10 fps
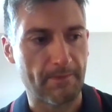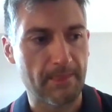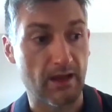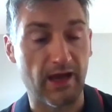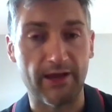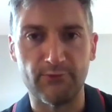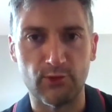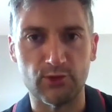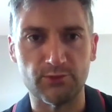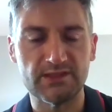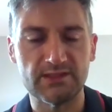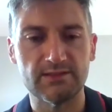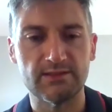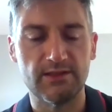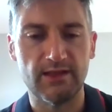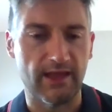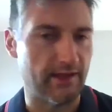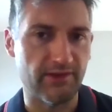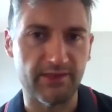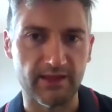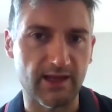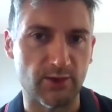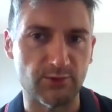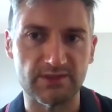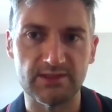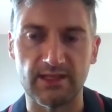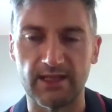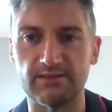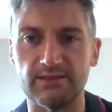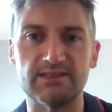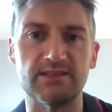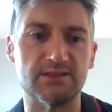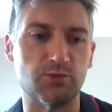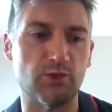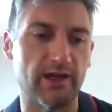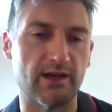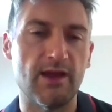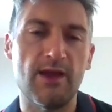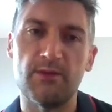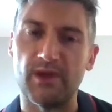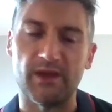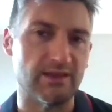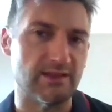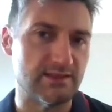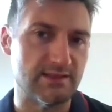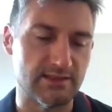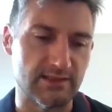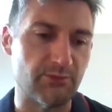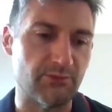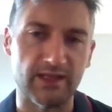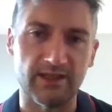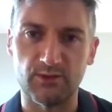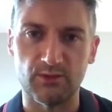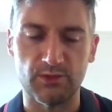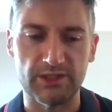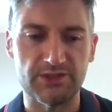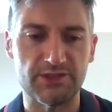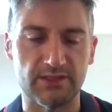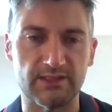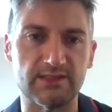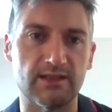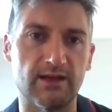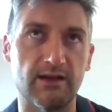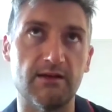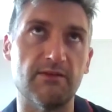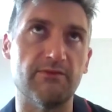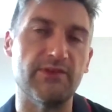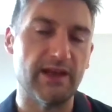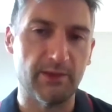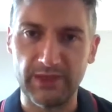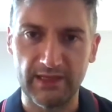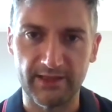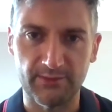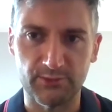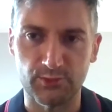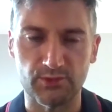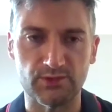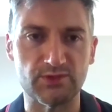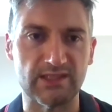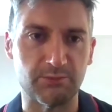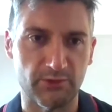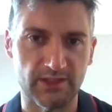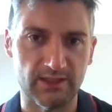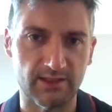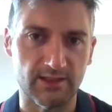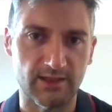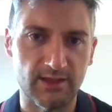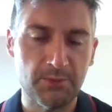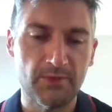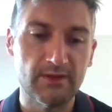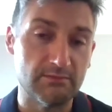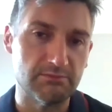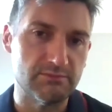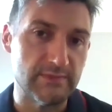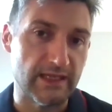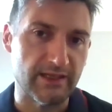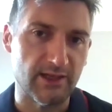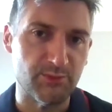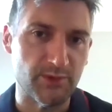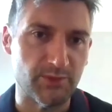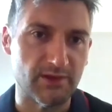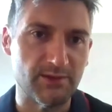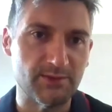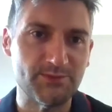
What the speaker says: high volumes, everything counts. And this is where maybe it's something which is very appealing to some of the technical people.